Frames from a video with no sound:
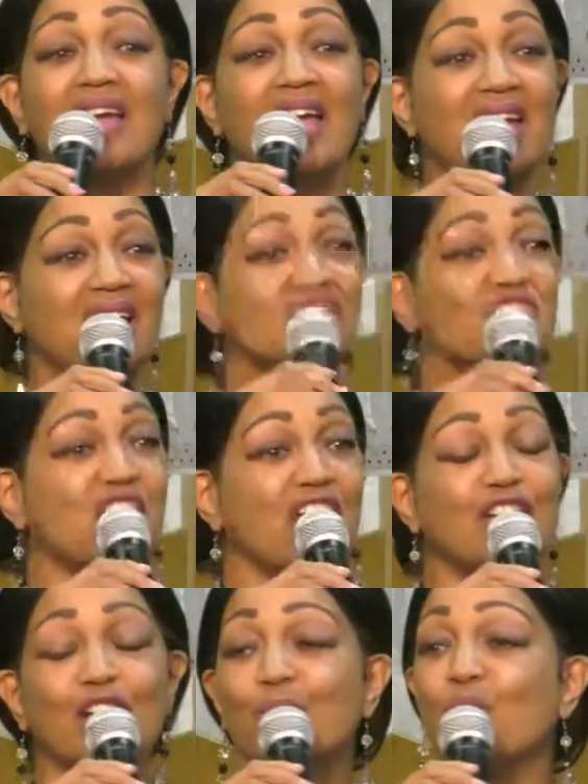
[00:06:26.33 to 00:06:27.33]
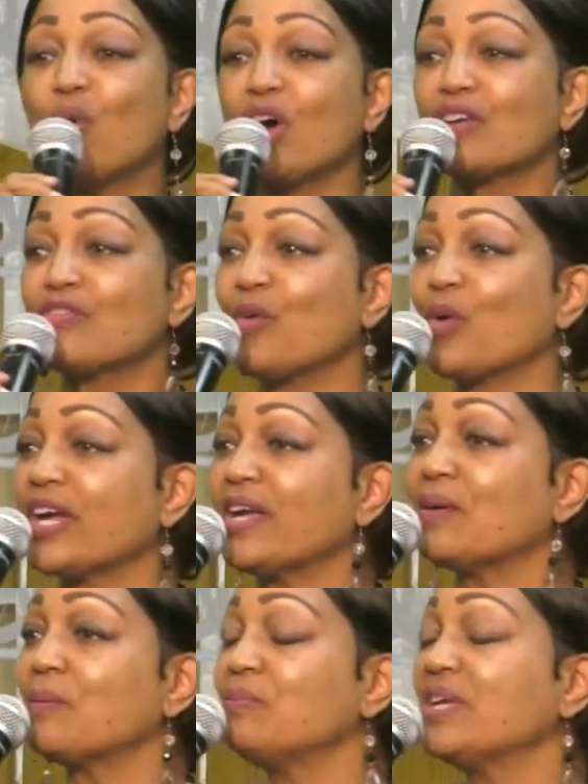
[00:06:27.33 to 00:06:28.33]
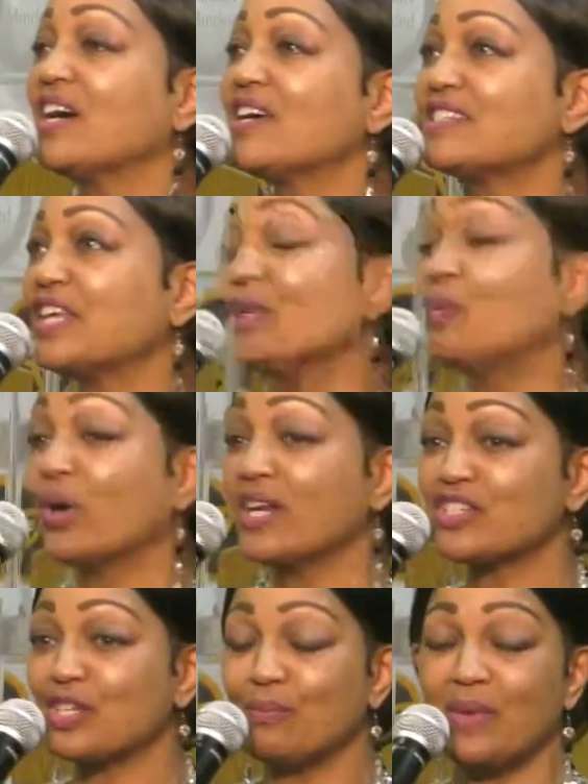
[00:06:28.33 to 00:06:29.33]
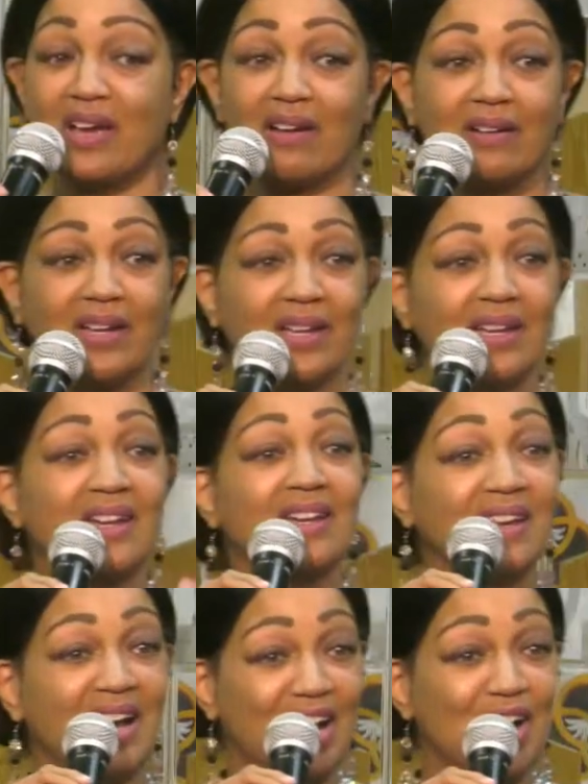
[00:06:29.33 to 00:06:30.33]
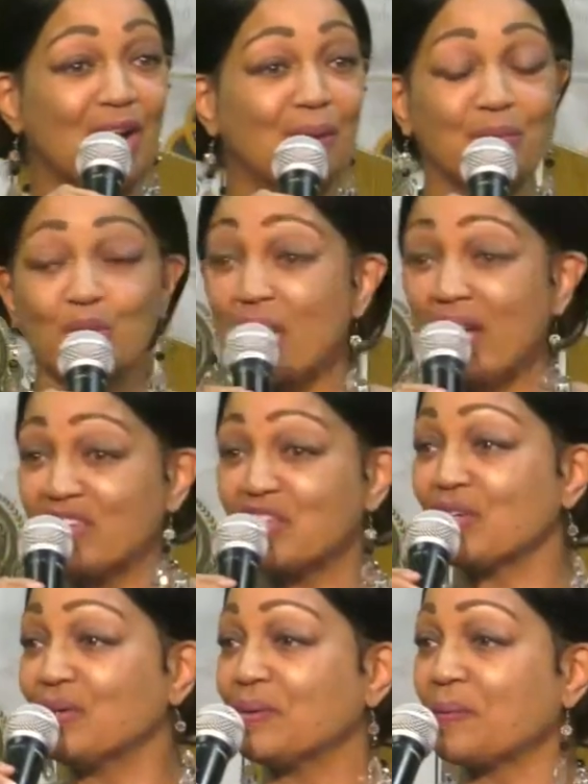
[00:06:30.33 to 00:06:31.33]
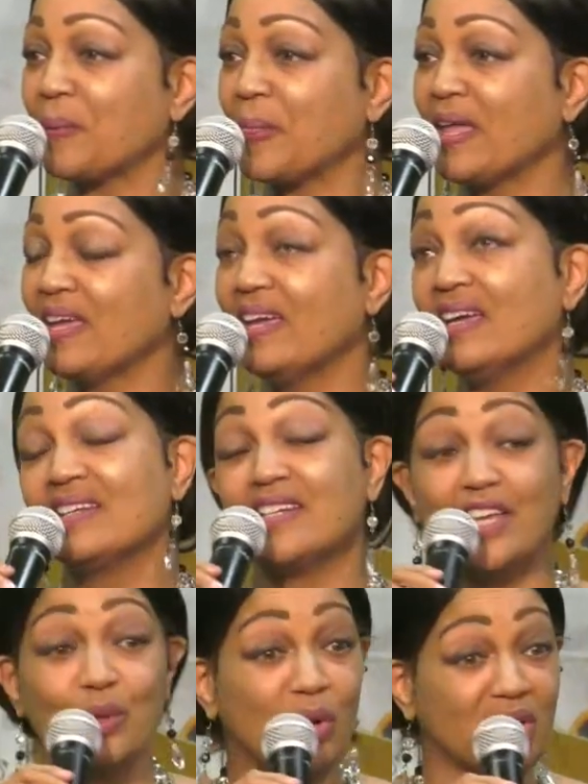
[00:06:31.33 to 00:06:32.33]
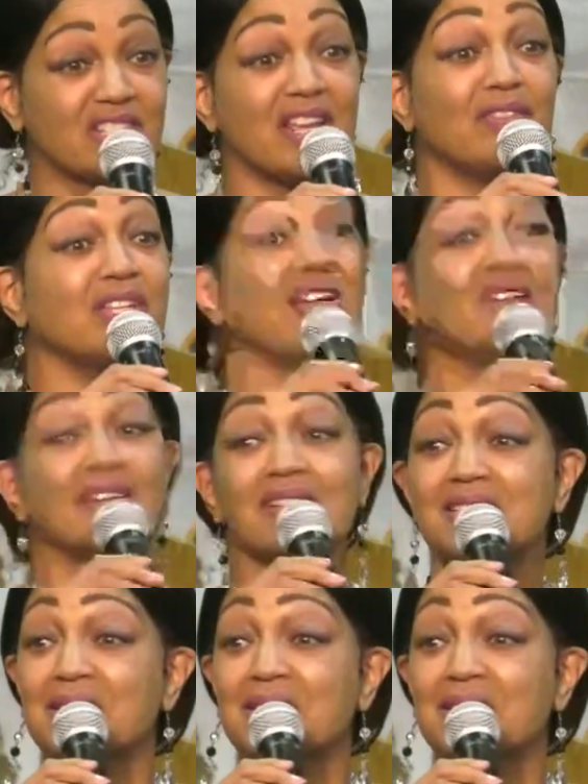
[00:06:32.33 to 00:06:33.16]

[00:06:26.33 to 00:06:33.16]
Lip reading: And Jacob worked for him because he wanted to marry Rachel. Now, he worked 7 years,